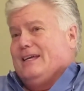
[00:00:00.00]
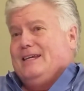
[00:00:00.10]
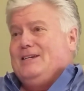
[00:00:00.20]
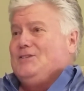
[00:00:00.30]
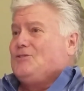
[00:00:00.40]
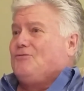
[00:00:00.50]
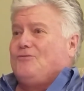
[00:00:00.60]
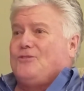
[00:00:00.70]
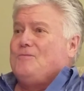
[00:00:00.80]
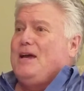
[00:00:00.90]
He's
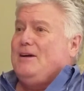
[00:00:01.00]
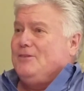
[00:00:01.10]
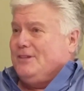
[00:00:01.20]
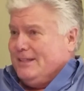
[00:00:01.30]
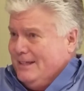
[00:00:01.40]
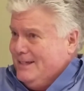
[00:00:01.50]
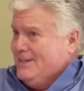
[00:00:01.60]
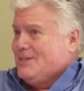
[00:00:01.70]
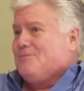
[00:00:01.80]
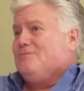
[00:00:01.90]
from heaven.
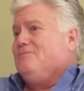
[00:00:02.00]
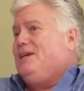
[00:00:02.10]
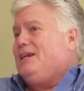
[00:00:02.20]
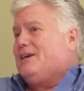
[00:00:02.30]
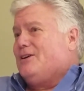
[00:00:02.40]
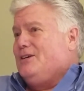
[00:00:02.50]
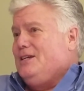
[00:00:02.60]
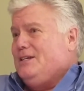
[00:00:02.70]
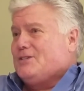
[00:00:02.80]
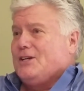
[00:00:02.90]
He's meeting our
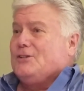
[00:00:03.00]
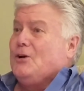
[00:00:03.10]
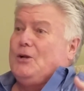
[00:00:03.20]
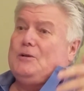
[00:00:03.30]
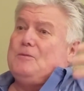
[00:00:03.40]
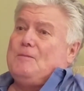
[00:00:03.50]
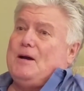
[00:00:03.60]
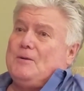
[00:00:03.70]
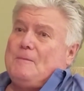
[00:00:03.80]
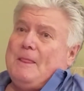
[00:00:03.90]
needs. I told him
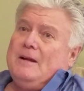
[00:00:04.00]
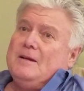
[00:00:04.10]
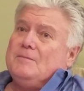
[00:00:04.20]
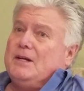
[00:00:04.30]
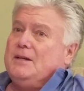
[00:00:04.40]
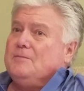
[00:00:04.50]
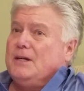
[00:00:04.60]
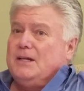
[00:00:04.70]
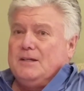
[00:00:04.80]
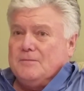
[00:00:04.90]
about my
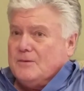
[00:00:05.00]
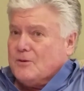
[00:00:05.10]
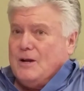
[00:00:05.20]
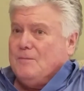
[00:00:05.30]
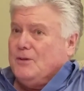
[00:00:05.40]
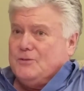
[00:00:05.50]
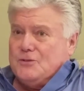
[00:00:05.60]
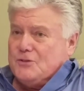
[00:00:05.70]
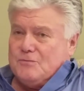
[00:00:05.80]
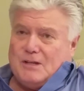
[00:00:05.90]

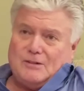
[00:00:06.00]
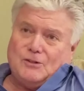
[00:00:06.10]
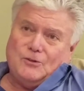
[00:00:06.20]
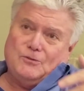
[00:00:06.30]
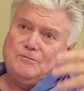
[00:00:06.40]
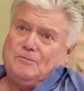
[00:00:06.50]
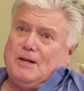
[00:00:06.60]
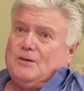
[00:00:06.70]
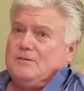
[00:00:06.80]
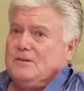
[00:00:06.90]
grandmother's, I told him
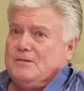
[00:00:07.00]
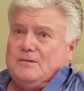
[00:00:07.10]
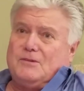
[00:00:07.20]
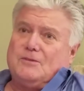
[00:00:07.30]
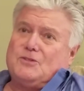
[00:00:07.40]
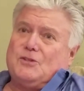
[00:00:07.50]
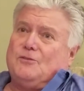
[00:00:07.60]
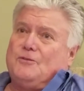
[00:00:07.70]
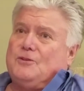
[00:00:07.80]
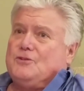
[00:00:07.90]
about the
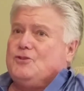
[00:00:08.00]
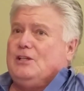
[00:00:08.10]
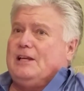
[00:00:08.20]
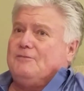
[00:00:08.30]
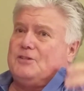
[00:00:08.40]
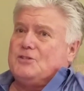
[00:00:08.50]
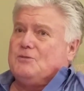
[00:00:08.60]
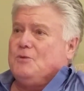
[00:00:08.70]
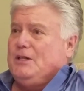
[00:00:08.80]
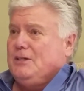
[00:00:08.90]
silver that she left us
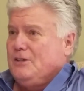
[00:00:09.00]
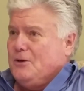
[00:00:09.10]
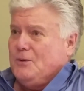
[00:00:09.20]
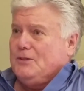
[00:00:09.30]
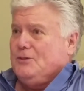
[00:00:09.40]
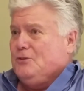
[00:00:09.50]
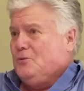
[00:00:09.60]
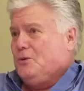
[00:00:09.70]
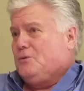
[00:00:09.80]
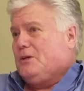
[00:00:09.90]
and we didn't know what to do
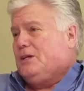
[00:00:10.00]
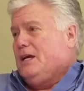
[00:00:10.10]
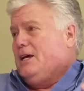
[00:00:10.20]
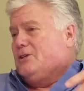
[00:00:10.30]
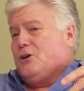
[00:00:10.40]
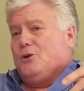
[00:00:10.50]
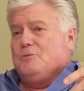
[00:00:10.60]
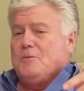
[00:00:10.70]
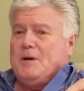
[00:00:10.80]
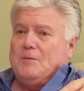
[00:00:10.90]
with it. Told
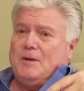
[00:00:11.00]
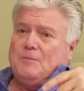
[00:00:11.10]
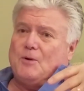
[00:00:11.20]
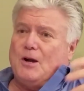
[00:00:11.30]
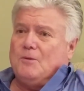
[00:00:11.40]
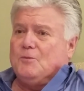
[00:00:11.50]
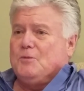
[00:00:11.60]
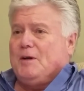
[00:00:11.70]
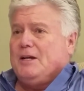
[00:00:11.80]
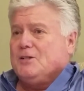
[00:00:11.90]
him about my problem with
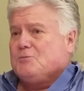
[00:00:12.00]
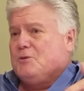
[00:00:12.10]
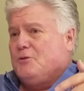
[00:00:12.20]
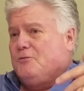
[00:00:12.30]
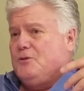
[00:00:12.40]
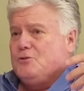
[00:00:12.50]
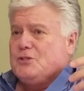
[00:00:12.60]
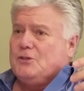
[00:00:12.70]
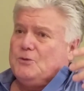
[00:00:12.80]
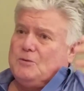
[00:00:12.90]
my husband
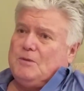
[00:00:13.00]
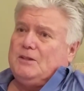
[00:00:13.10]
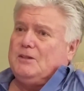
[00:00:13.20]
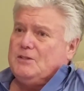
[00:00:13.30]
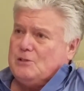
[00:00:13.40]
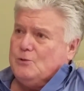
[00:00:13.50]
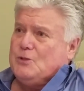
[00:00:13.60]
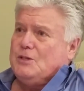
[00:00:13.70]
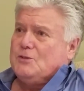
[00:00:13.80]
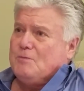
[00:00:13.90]
refusing to admit that he's
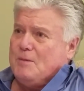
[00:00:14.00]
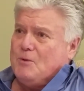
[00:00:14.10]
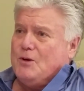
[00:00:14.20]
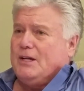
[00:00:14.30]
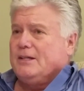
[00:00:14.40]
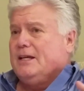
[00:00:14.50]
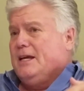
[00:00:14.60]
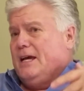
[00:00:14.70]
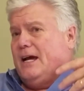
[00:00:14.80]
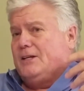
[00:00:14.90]
losing his memory.
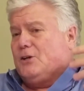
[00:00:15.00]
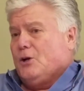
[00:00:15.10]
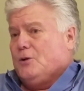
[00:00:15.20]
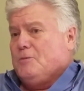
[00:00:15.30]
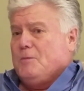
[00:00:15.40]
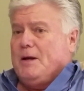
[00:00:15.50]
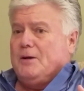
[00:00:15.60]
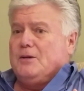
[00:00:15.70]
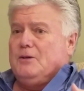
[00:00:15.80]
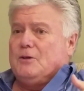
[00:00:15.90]
I told him
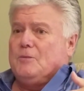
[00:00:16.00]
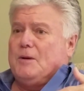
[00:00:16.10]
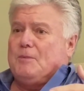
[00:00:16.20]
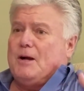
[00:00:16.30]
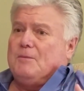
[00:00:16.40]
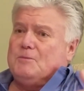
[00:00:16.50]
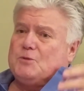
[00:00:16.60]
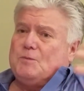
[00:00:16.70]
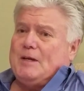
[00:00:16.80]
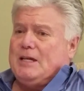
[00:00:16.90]
about, my problems
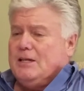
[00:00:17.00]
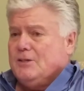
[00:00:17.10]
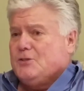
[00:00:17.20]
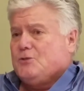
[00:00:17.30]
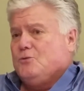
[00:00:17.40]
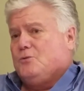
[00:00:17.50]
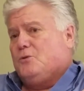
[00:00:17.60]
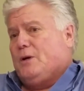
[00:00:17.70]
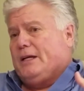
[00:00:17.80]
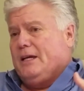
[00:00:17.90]
with my kids
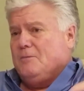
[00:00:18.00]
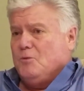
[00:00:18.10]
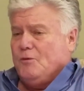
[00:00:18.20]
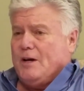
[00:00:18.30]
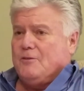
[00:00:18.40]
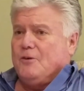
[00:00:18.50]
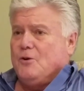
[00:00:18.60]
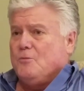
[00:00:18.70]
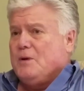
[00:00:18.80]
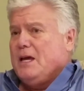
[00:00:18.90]
who I can't move out of
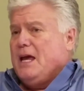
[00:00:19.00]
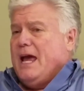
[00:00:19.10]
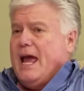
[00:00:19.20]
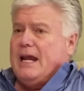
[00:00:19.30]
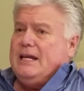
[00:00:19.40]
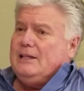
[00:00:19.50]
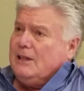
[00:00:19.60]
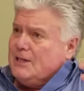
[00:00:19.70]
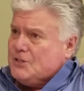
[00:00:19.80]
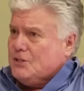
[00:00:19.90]
home. And he
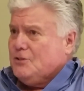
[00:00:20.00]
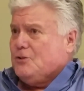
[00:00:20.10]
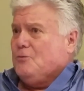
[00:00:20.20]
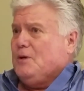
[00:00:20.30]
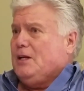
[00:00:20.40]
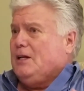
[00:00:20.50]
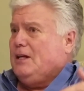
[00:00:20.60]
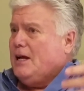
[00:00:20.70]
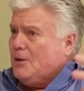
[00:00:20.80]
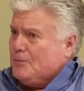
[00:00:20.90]
listened to me and he
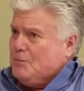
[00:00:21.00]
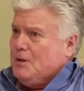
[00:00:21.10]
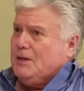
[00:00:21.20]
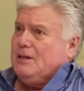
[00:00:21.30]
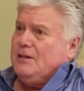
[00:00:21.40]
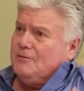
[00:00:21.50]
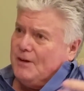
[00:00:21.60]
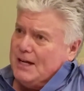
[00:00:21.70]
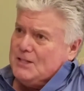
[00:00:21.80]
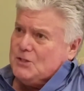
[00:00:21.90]
helped me and he
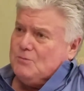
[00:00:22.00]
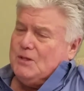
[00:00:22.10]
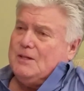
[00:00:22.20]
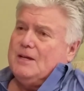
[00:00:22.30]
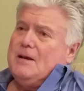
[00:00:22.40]
advised me.